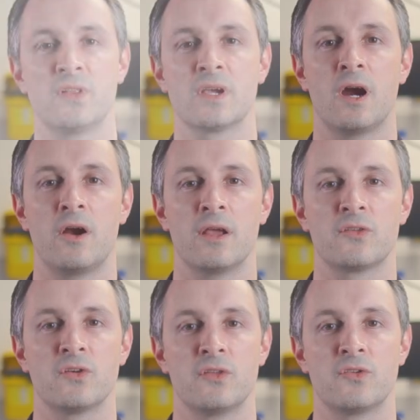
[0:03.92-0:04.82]
to the Cardiac
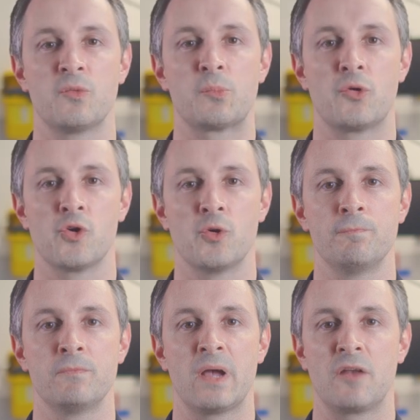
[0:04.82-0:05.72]
Sciences Program
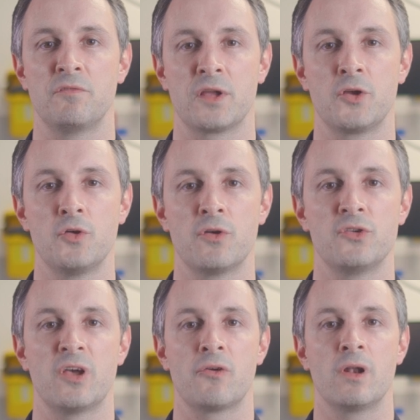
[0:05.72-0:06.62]
at Vancouver
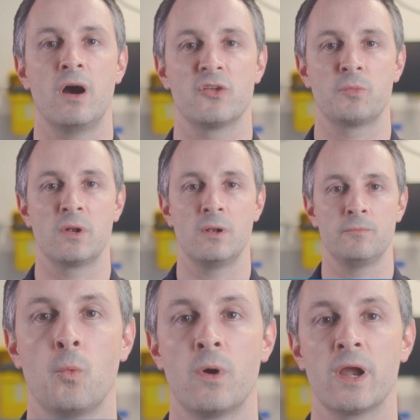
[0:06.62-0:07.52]
General Hospital.
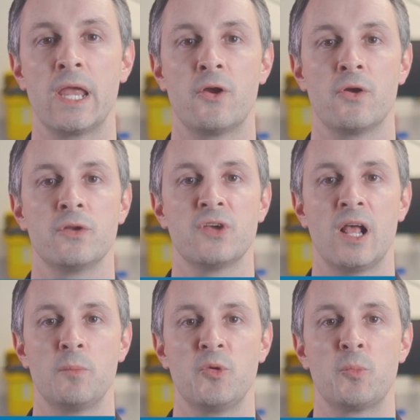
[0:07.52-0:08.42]
We're here to
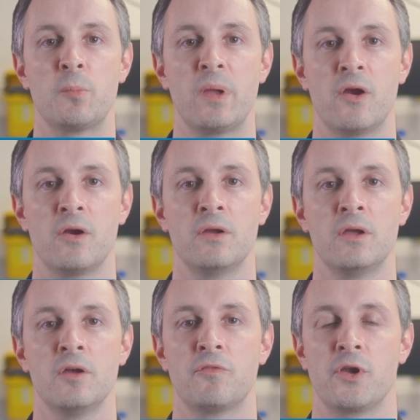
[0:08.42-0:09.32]
help you prepare
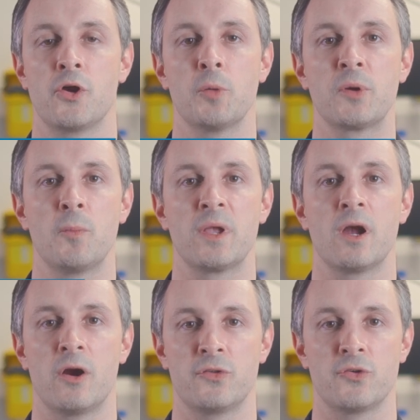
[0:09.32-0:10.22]
for your upcoming
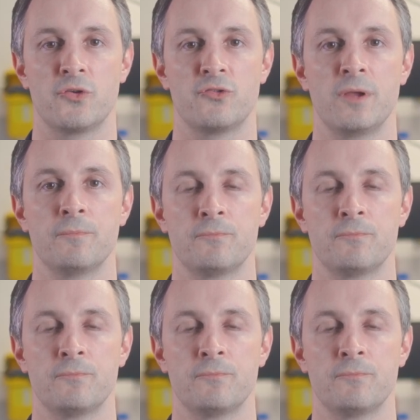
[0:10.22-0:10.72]
heart surgery.